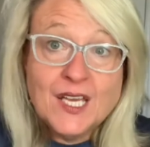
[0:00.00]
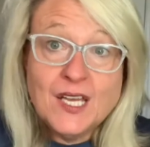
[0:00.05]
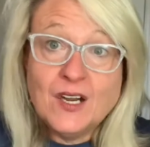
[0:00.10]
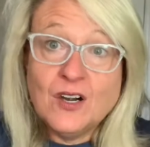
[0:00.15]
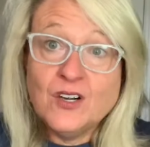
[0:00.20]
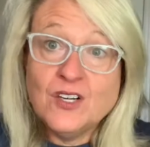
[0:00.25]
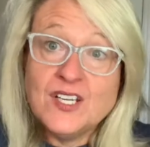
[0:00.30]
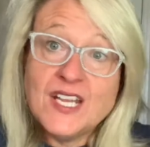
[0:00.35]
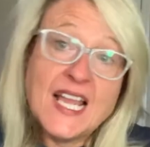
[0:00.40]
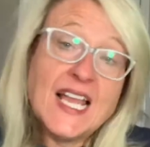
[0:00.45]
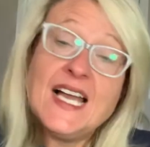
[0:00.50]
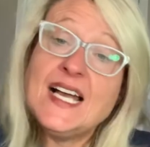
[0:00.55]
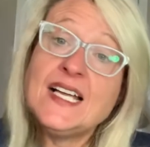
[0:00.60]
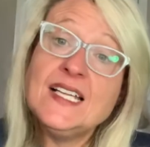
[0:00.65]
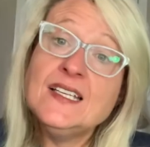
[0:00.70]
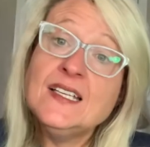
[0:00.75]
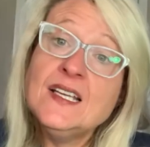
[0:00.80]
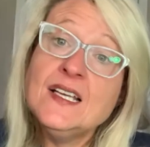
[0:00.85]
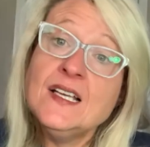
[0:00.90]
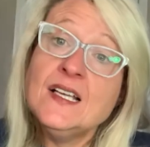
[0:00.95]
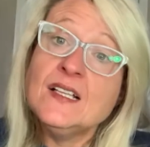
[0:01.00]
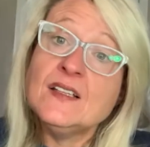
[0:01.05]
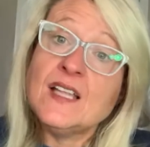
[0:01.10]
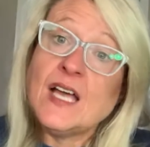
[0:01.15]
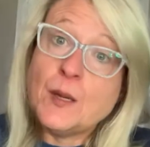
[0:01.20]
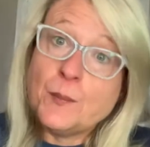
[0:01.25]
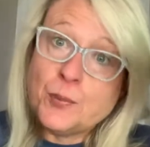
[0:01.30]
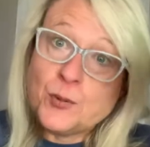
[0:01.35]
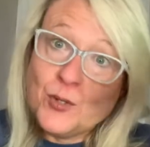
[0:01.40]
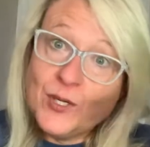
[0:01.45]
or dad
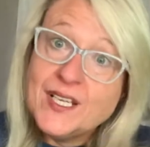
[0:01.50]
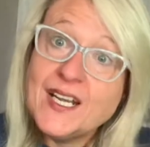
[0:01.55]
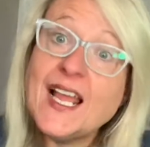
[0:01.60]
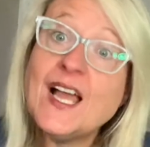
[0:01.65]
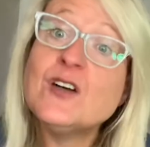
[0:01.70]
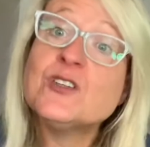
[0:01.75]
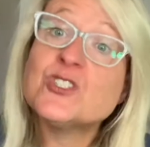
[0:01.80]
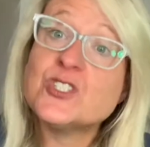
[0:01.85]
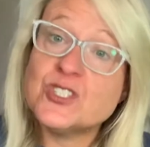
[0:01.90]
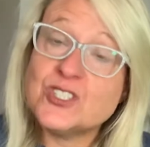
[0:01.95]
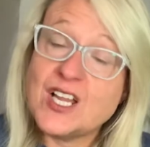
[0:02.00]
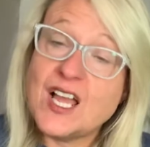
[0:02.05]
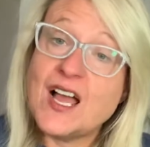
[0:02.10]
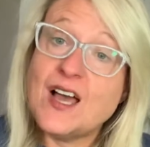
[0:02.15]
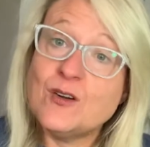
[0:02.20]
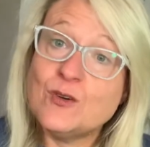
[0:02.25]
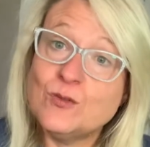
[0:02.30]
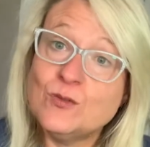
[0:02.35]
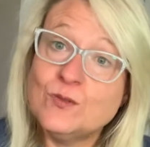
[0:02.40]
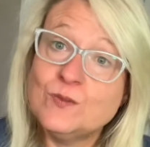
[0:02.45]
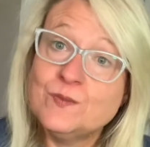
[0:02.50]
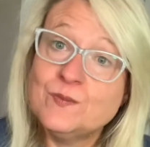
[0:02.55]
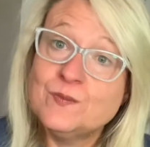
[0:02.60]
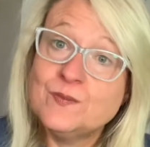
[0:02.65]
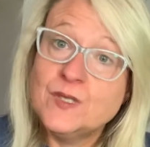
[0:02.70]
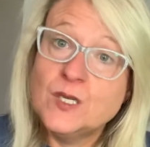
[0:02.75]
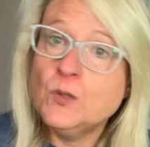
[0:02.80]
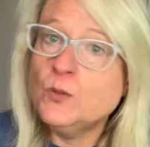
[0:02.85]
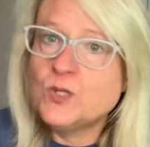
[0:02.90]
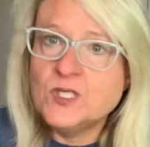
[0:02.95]
like print out your title.
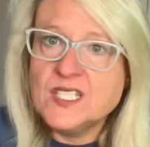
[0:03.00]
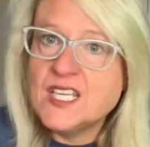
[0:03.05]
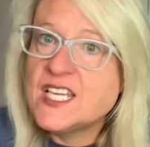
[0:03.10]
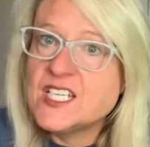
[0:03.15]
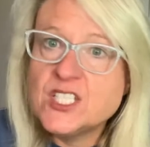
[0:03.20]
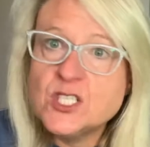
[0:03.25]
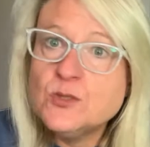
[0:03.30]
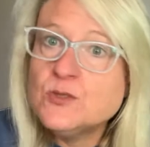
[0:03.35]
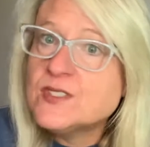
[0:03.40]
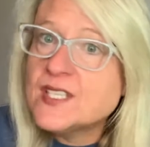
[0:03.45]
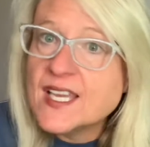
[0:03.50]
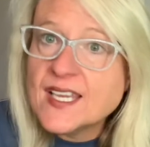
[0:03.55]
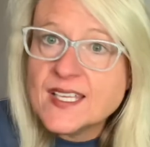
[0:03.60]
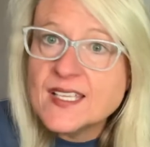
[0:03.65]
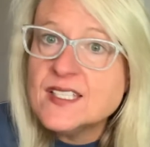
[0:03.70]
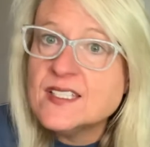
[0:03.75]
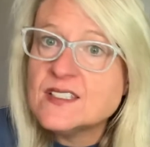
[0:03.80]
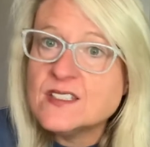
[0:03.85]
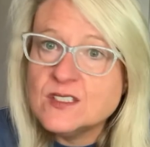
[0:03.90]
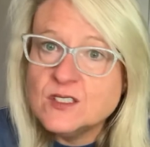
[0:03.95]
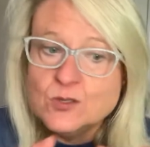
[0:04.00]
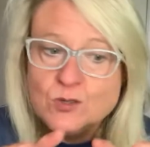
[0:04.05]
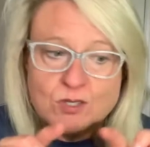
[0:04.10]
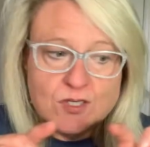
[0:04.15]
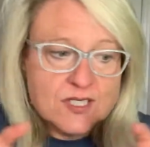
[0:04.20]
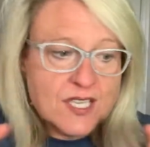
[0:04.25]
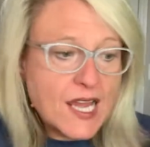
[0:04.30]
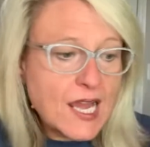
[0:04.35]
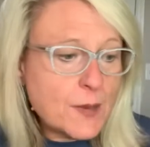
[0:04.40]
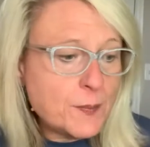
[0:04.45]
It won't take 2 seconds. You can
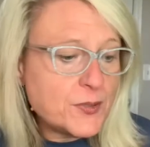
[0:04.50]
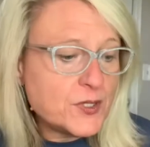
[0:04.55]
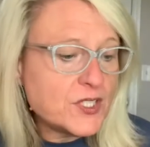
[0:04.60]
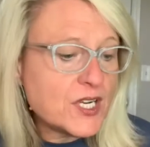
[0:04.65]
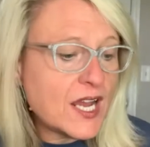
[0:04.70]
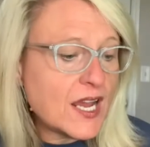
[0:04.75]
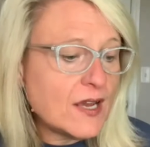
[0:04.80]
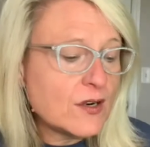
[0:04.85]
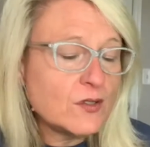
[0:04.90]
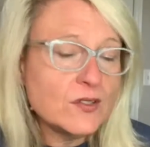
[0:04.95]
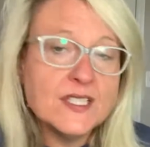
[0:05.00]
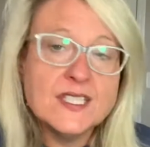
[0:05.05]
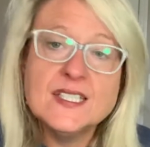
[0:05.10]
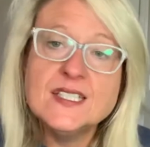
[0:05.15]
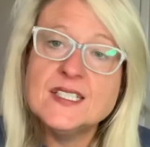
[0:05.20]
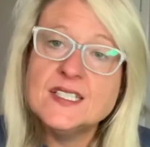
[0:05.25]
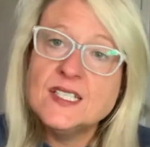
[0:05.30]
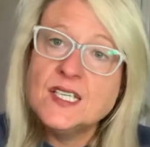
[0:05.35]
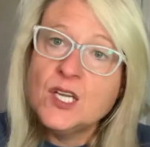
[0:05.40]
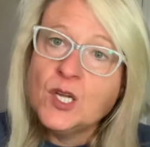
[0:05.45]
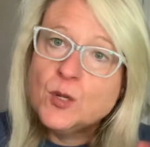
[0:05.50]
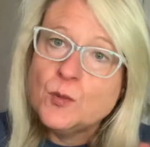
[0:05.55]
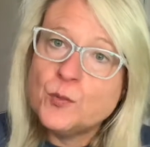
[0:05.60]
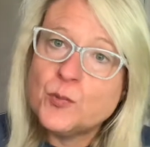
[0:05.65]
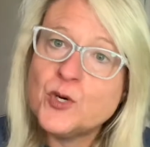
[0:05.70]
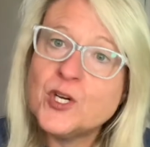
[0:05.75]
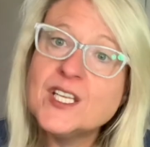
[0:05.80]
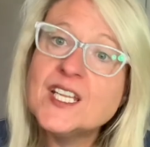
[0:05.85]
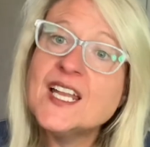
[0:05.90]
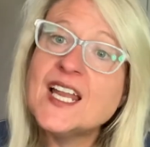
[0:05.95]
type your title in,
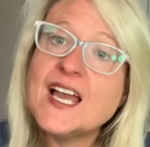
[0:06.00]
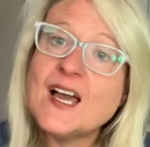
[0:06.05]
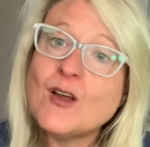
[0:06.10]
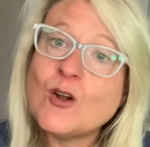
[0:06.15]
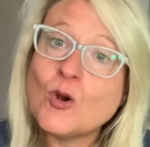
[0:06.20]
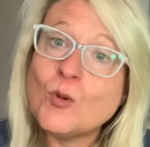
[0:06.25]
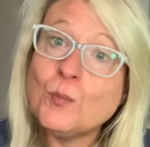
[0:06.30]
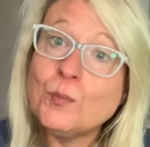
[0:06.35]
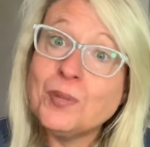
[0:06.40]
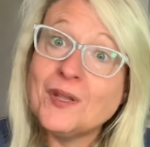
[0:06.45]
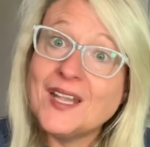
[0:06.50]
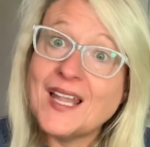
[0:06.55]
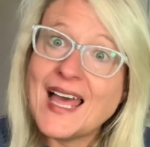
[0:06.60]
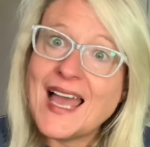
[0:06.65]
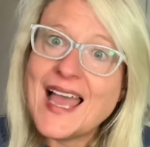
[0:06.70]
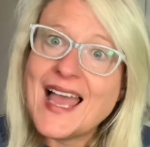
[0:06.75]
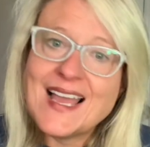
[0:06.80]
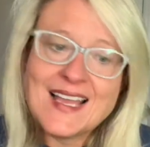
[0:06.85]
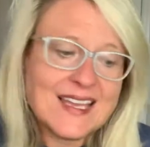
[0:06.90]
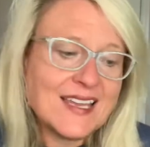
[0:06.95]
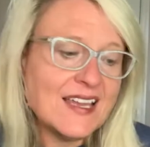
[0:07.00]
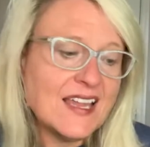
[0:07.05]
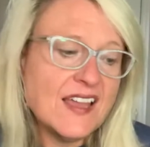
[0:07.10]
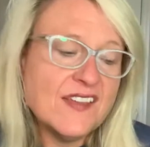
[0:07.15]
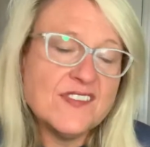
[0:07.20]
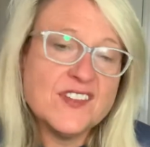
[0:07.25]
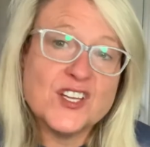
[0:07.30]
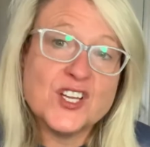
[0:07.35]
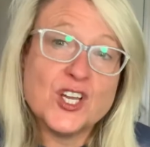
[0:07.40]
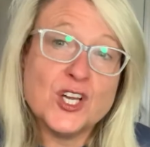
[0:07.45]
print it out on black, and
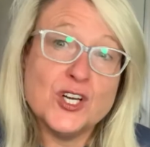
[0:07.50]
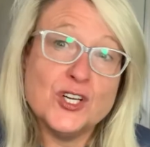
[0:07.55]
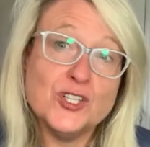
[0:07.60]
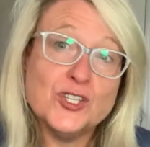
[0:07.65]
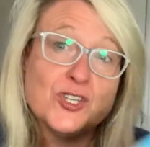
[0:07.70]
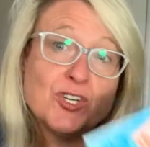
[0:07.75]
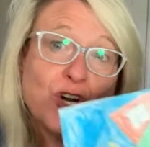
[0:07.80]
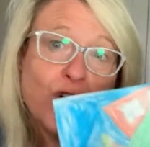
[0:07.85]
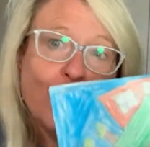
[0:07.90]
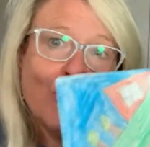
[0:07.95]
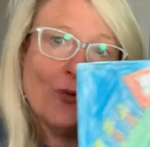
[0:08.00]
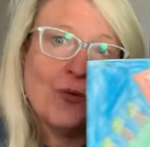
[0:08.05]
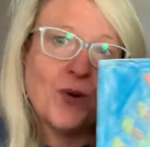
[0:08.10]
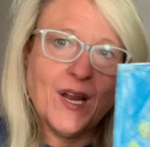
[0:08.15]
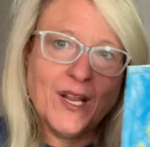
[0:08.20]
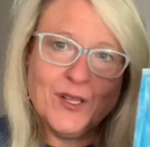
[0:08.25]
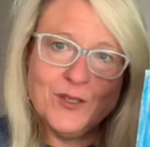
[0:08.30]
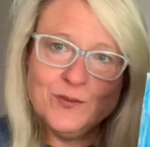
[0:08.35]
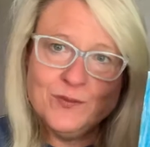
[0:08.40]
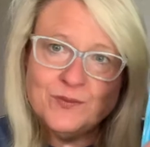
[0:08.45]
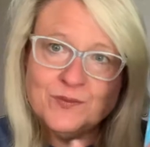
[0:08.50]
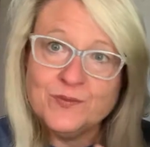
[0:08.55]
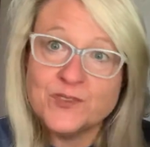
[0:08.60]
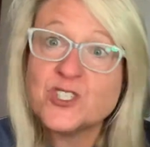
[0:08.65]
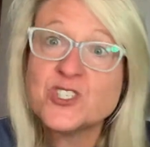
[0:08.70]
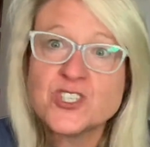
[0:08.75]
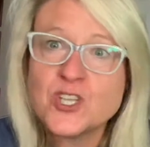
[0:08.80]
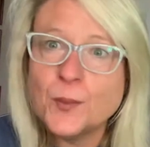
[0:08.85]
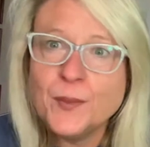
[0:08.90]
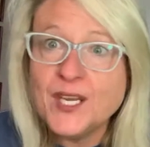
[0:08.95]
then color all around. There's
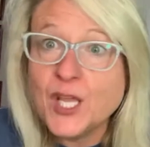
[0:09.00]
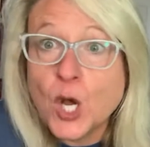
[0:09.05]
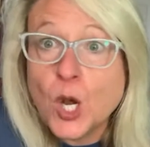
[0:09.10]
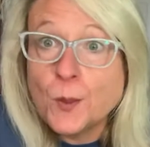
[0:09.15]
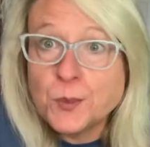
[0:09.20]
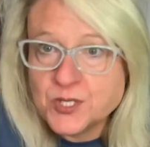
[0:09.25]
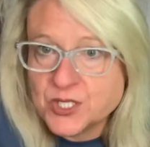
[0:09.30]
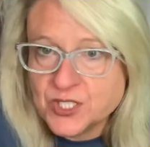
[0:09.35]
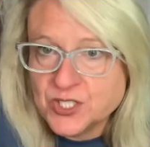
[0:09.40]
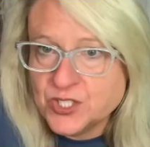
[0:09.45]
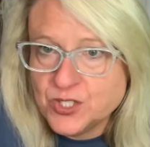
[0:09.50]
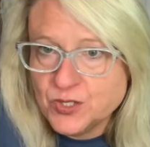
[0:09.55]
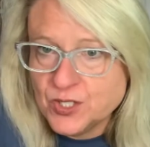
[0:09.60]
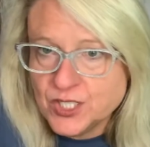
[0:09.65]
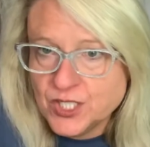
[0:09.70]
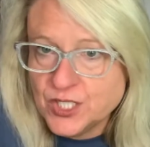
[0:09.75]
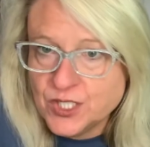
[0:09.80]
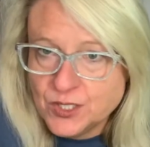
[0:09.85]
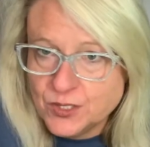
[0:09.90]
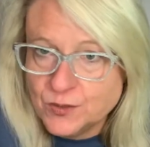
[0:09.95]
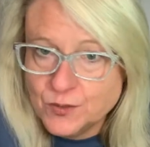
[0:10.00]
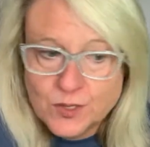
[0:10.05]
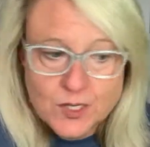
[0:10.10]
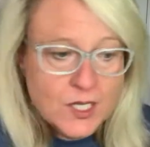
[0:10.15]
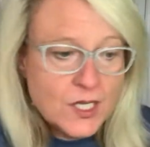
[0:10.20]
so many options you could do.